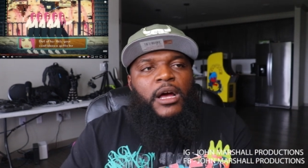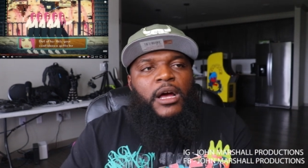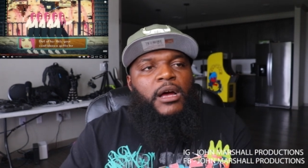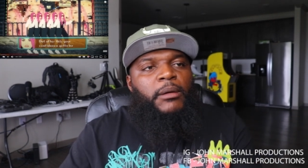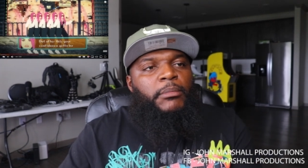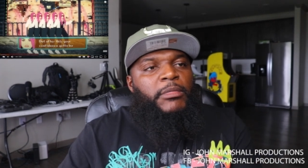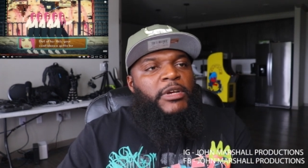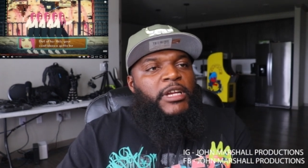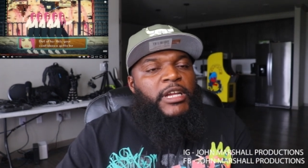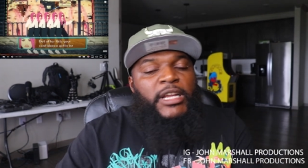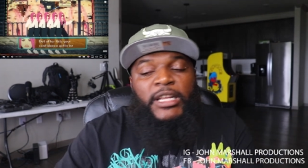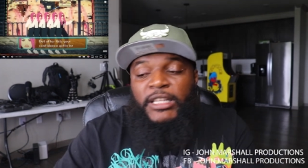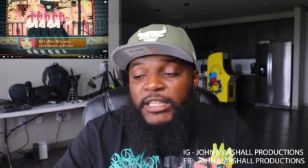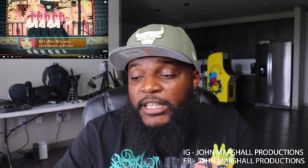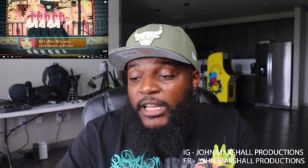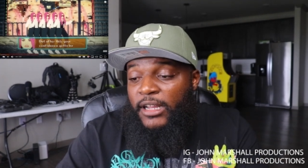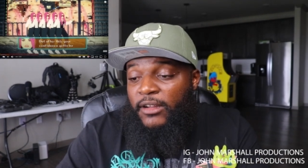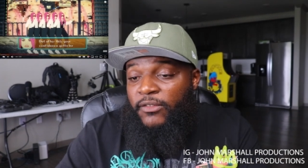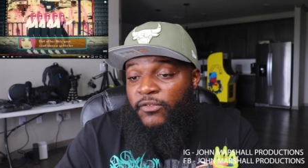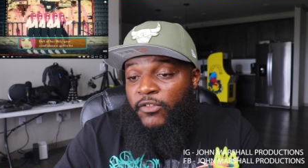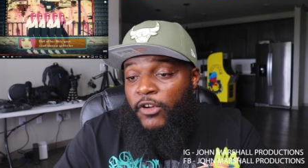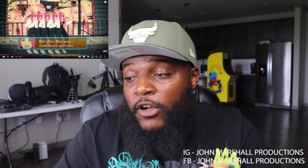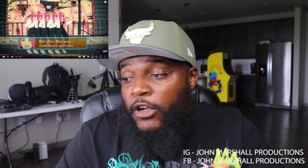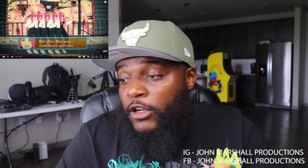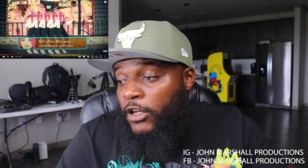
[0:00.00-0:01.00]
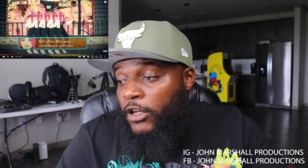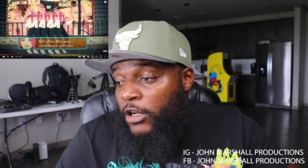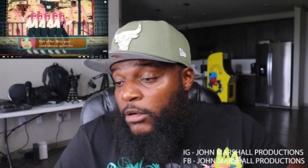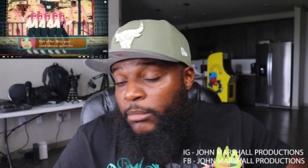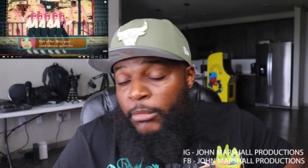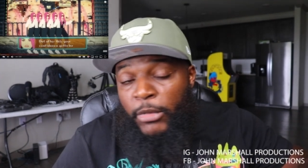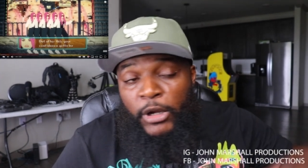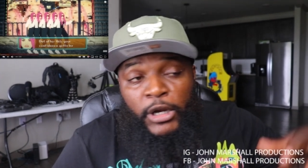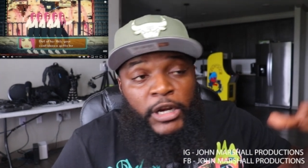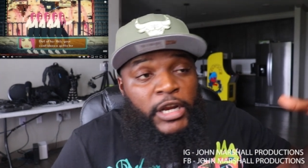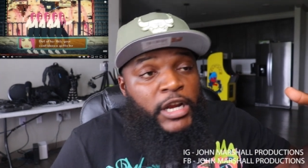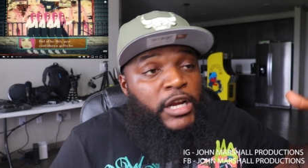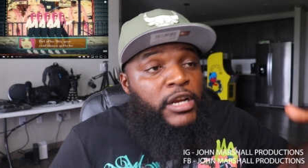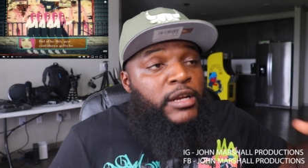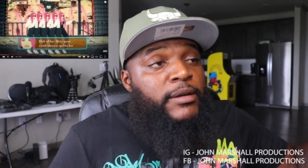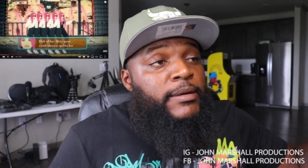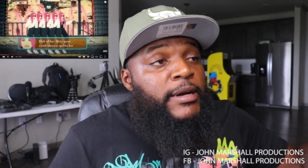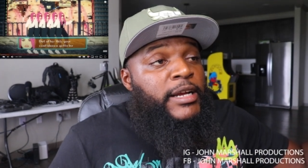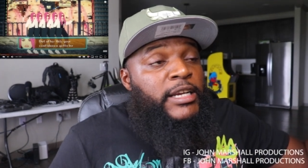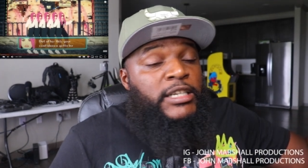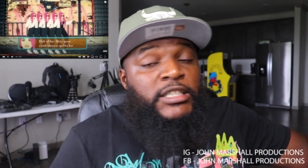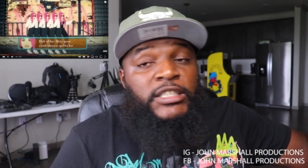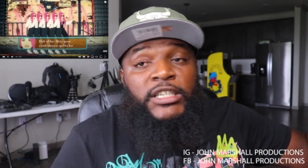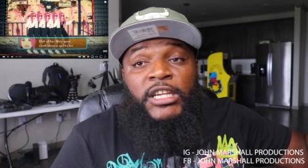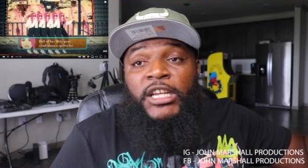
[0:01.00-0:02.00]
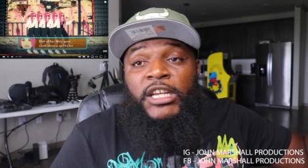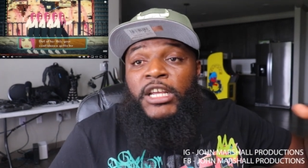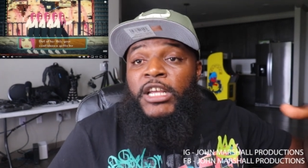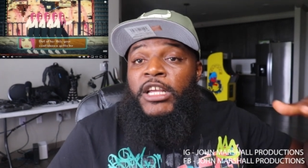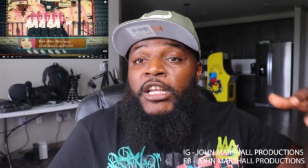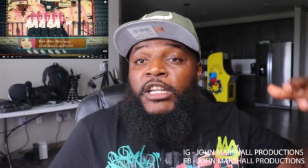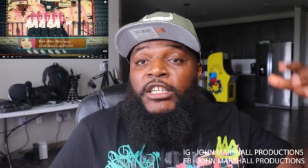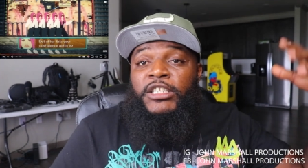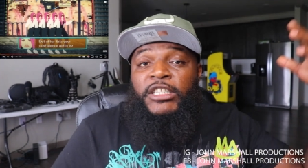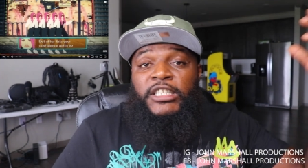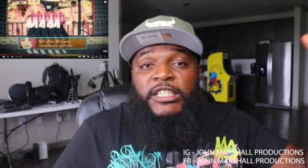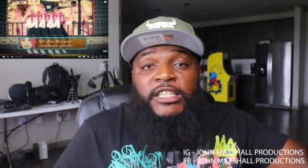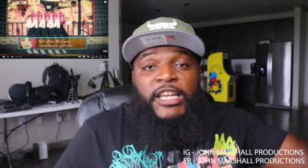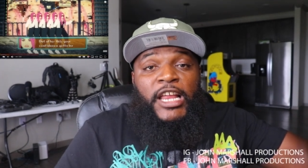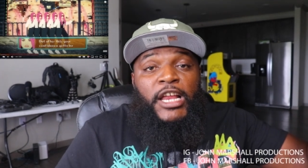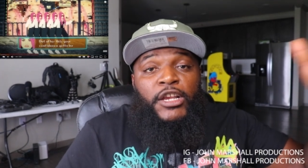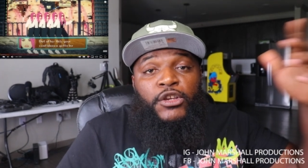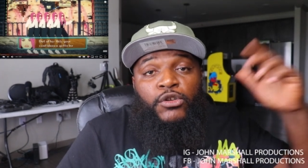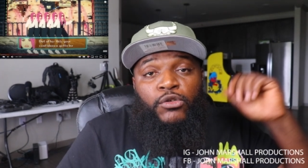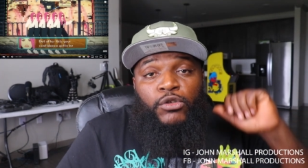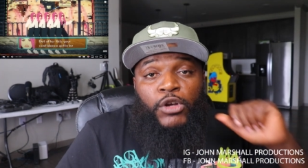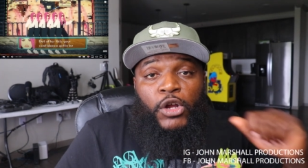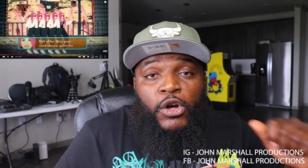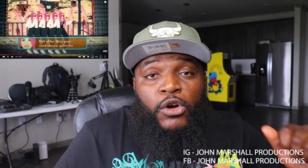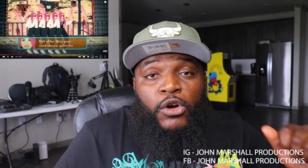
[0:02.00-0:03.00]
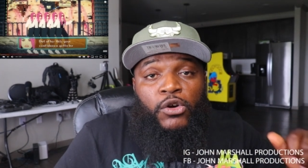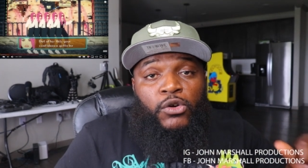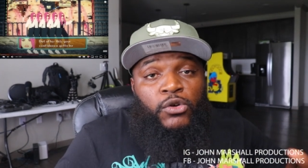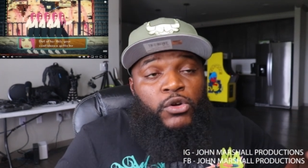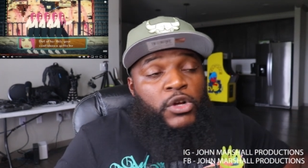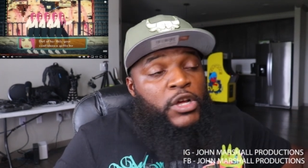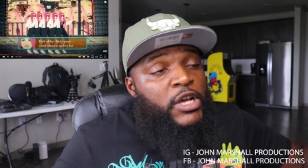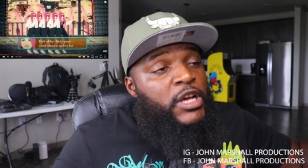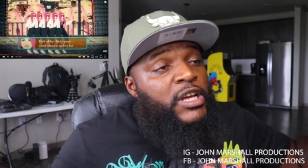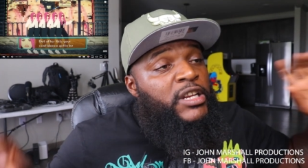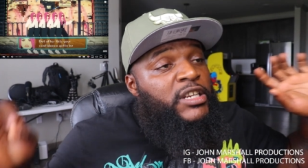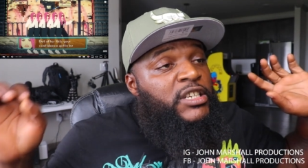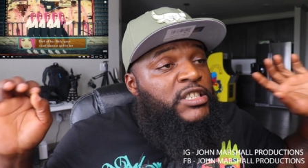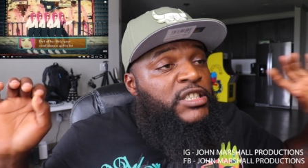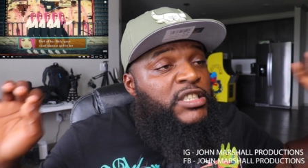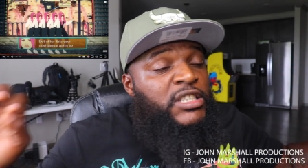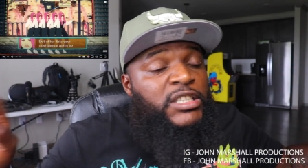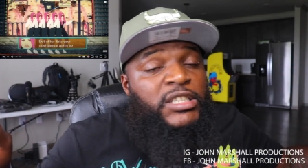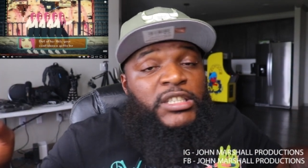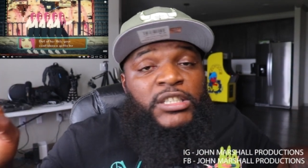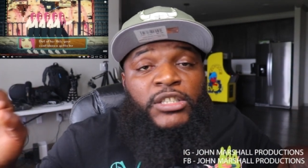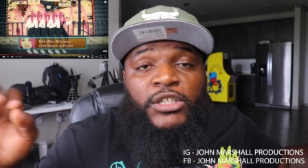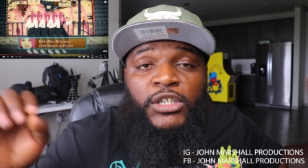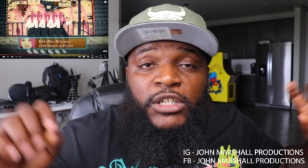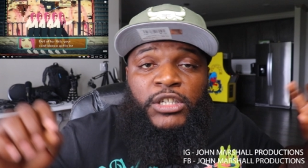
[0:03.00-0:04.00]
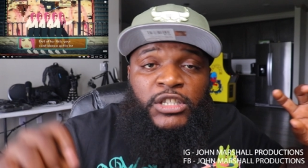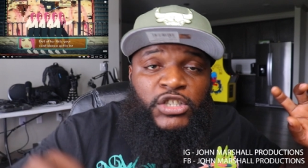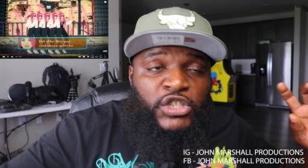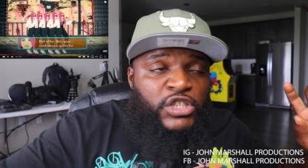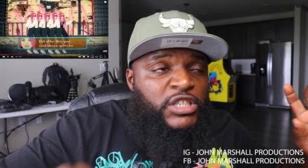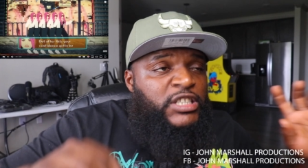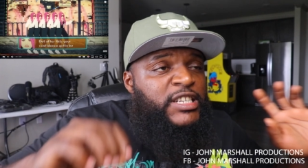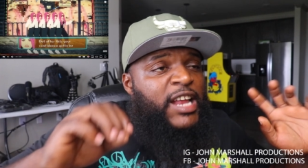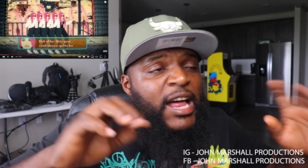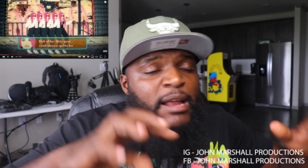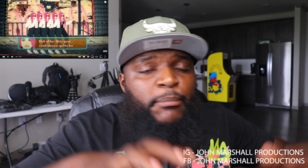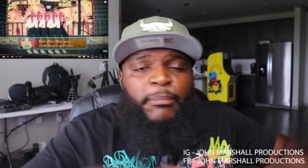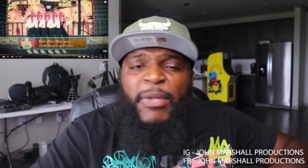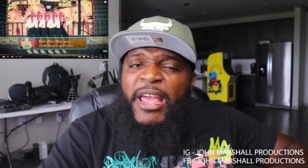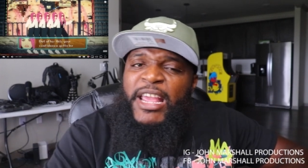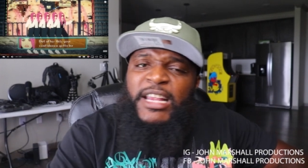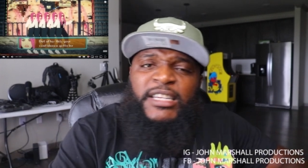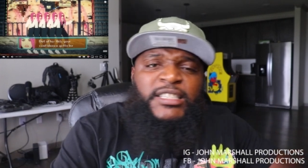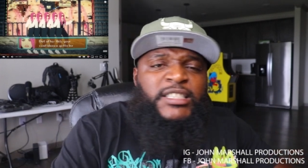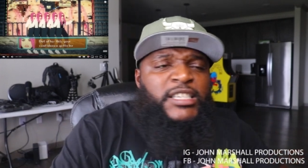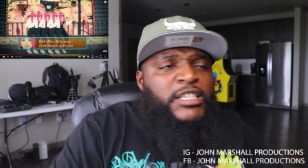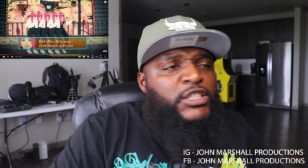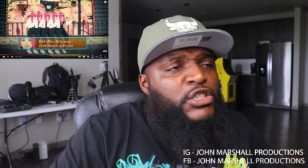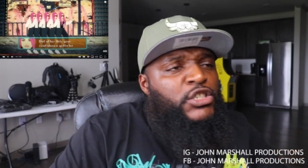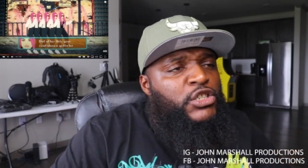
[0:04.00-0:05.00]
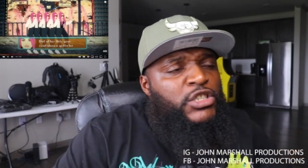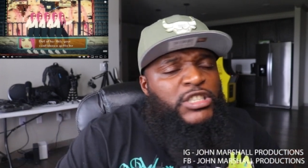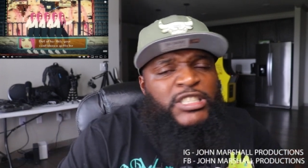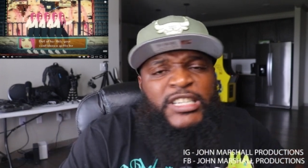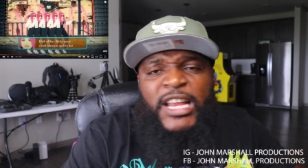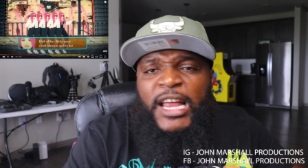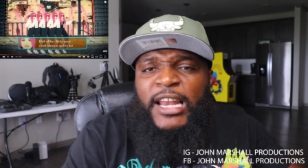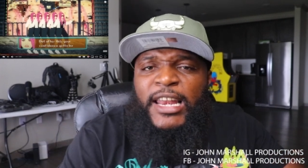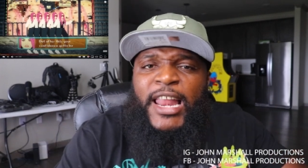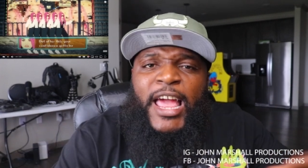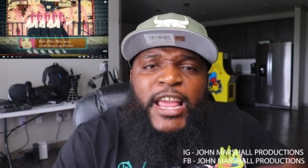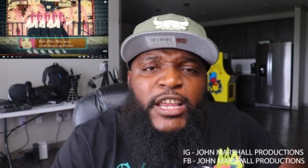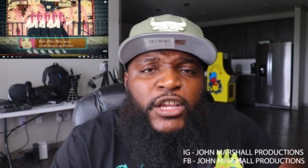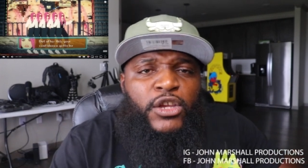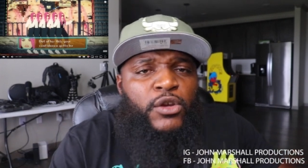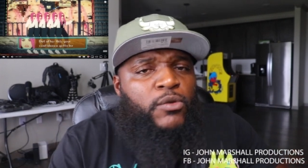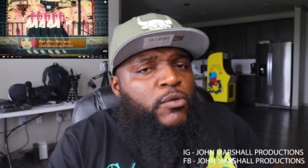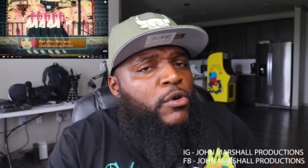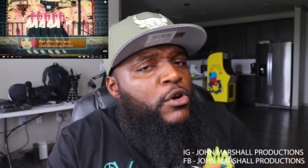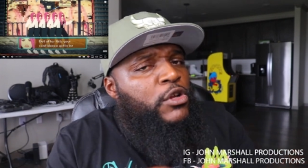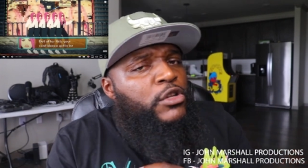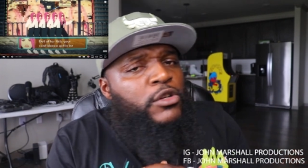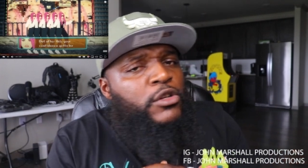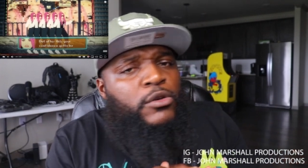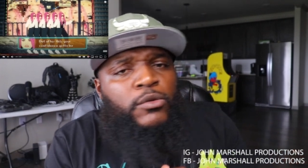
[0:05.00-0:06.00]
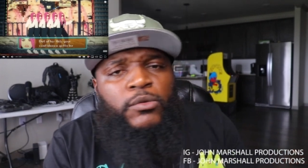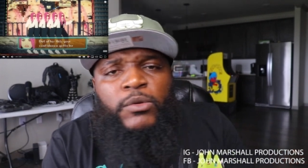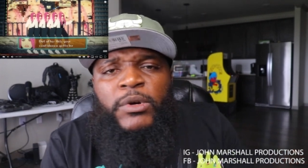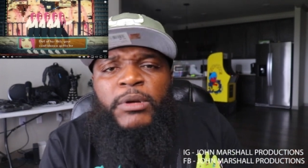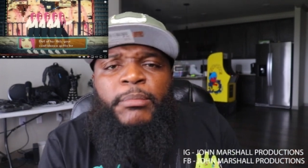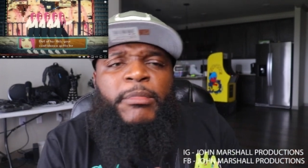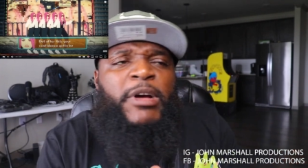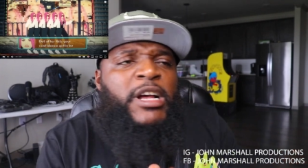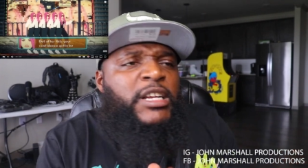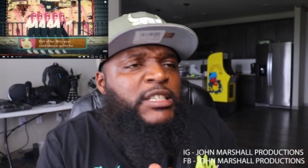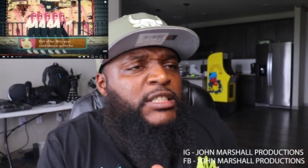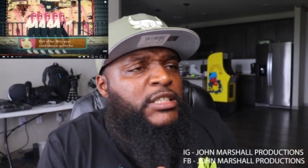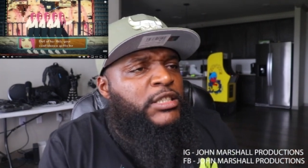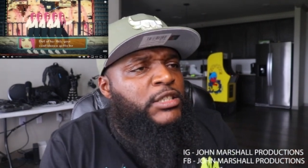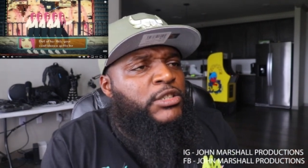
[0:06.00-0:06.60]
I'ma hit that fucker. But anyways, she's letting you know that she's not basic. She's not like you other women.